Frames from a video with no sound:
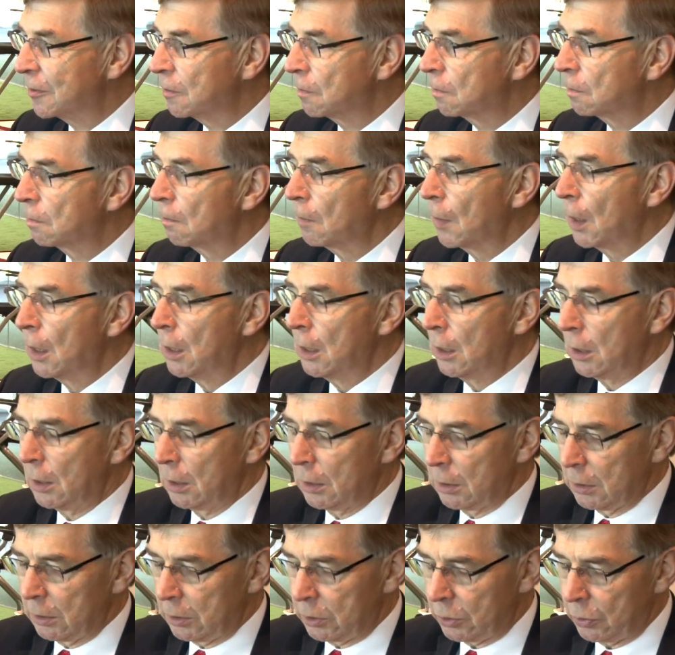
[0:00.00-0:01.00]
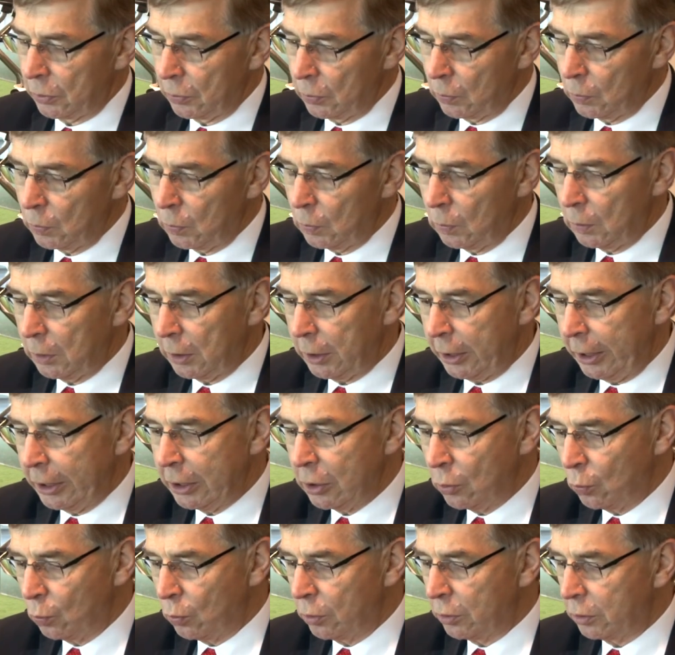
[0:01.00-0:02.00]
Mm. So,
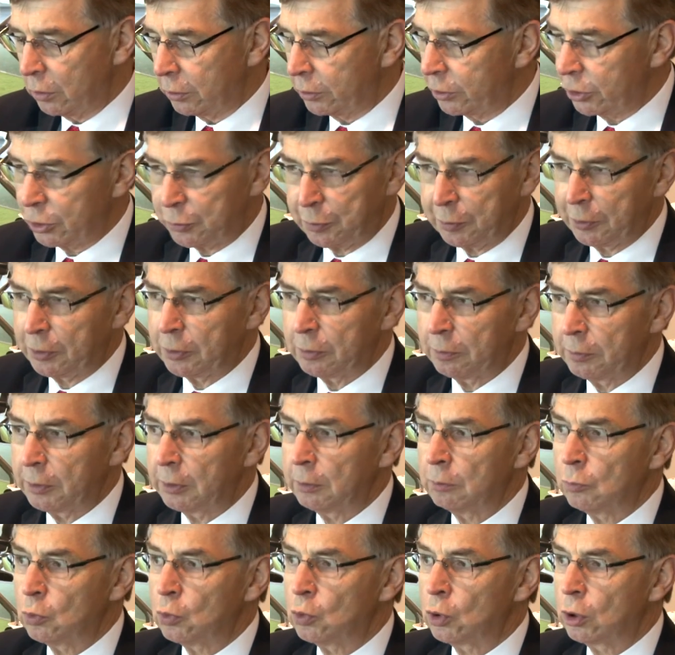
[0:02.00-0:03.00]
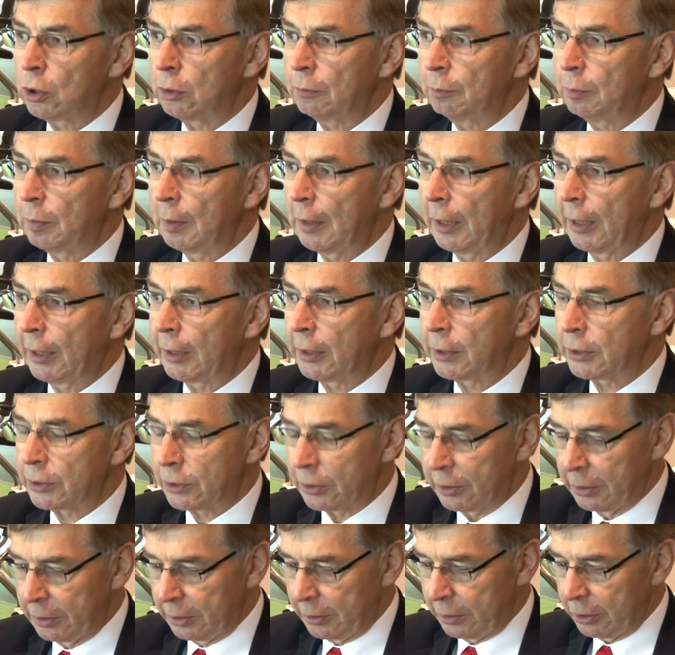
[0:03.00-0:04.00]
in a world that's becoming more
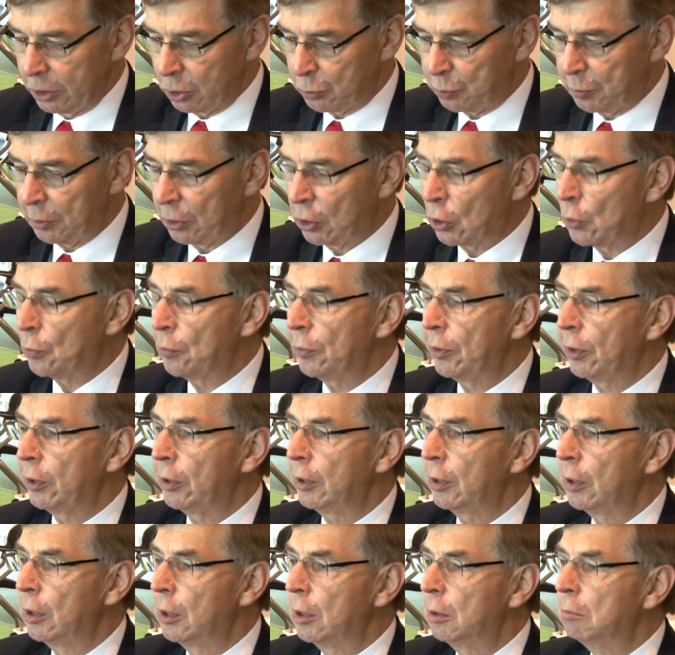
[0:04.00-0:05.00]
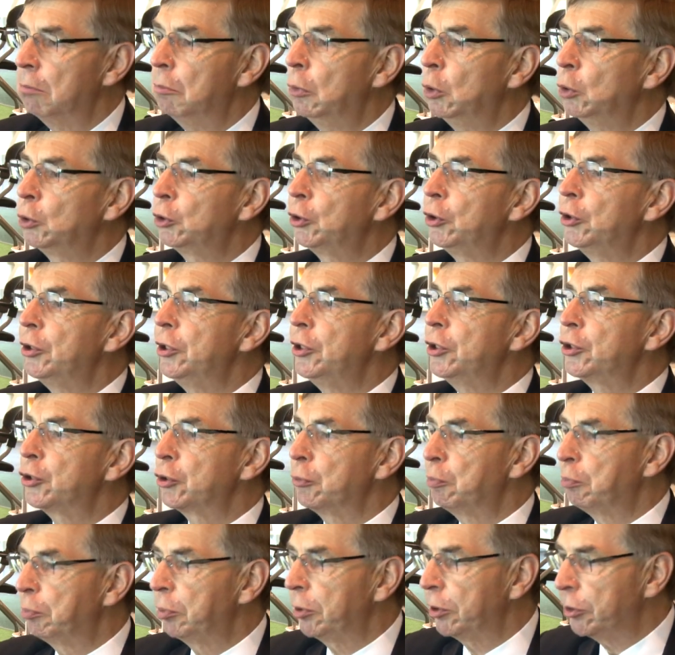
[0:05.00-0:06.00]
complex, that's becoming
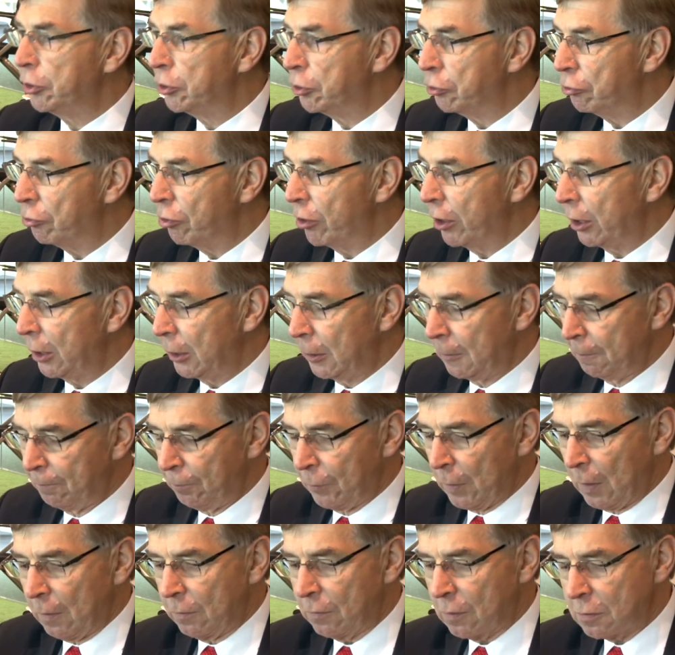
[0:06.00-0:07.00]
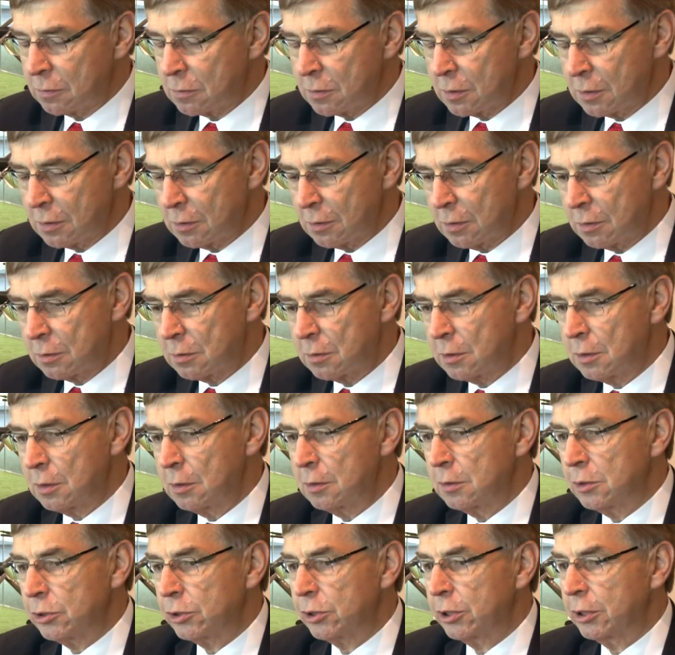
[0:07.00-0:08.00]
multidisciplinary, mm. I think the
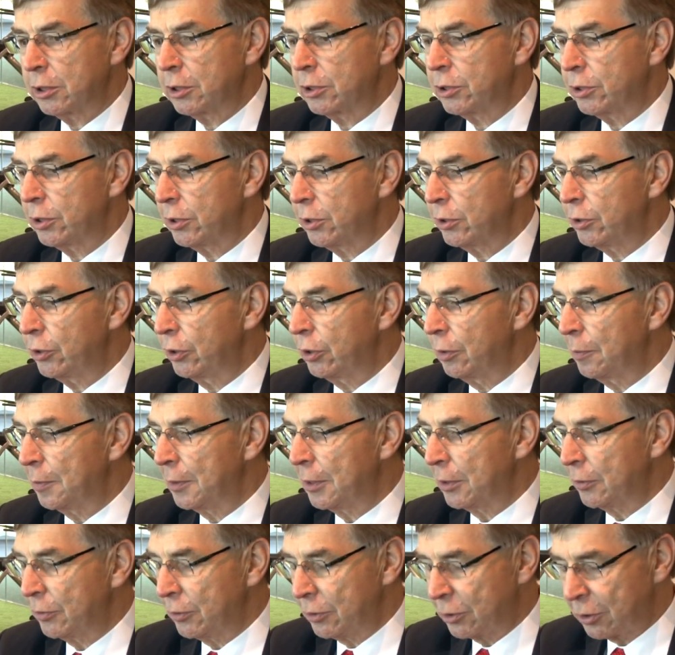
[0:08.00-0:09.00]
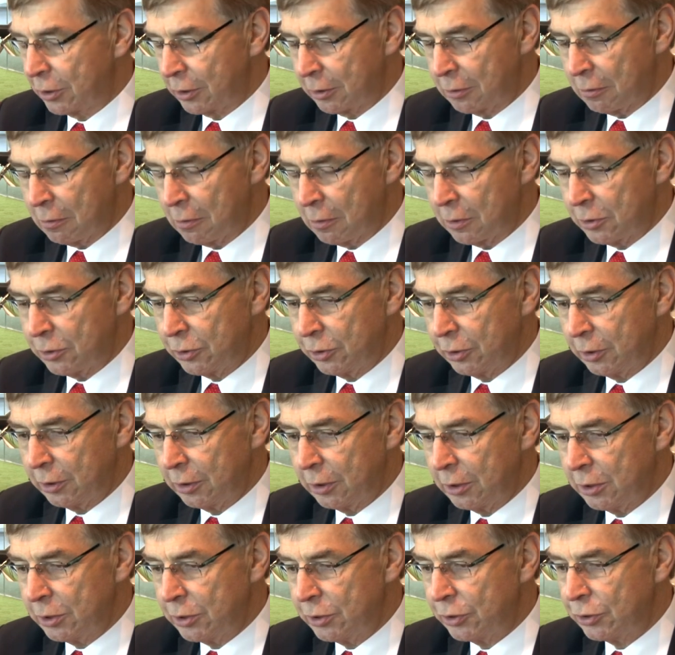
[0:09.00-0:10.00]
thing that's exciting about the technology
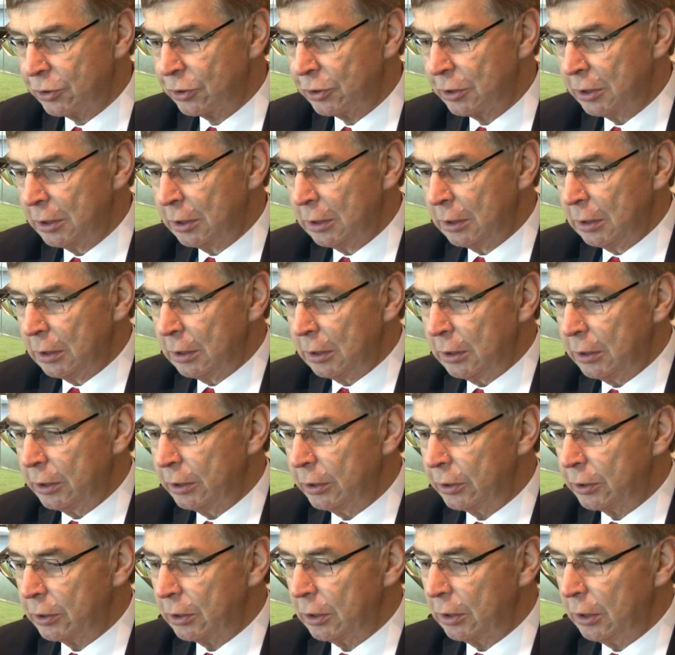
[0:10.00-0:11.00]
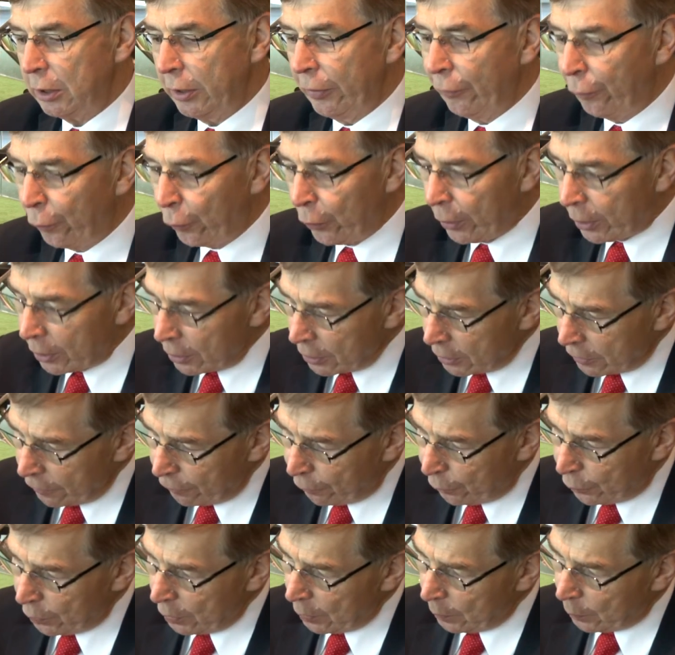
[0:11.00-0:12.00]
is that if we can
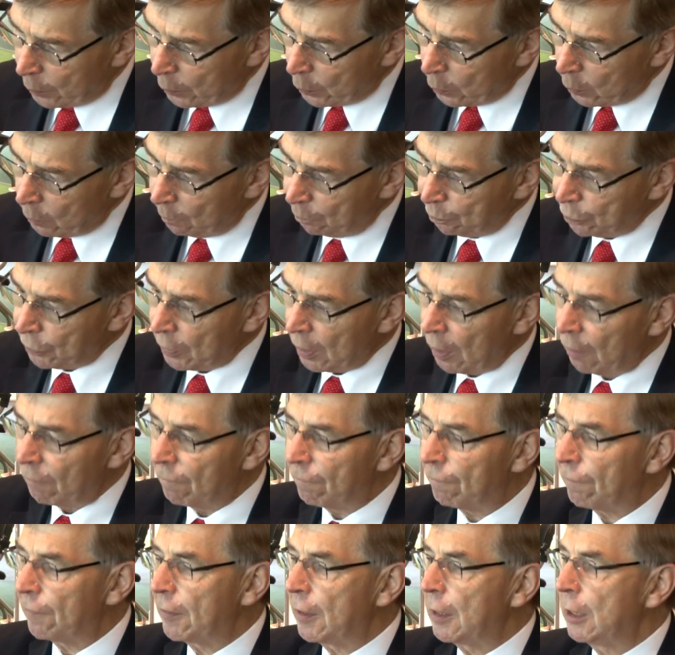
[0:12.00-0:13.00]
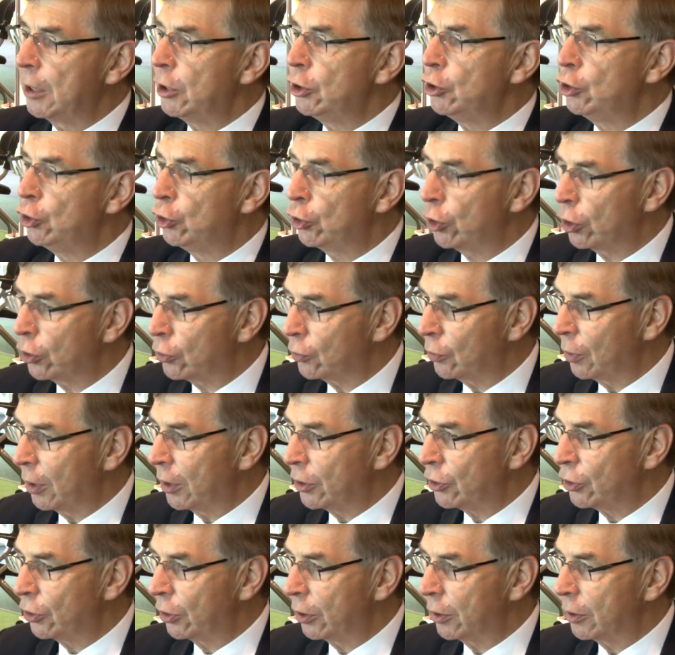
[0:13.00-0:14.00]
give people a fairly general
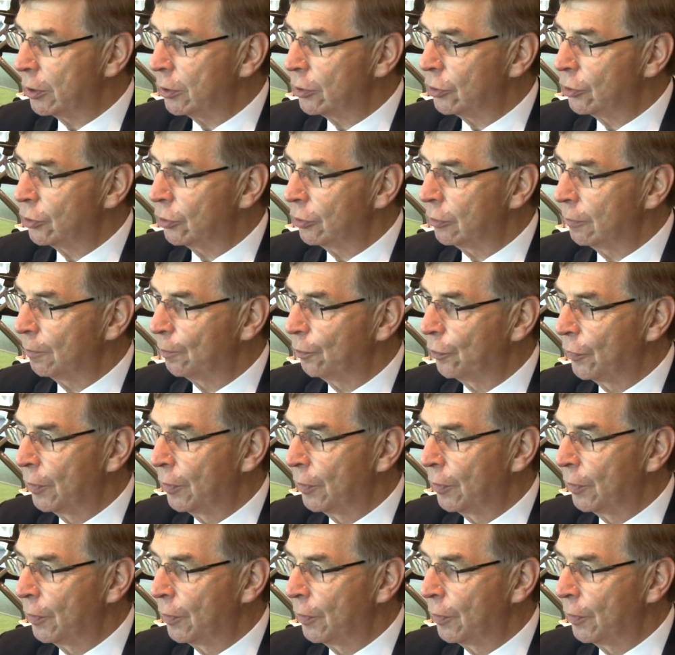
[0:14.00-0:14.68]
education, yeah.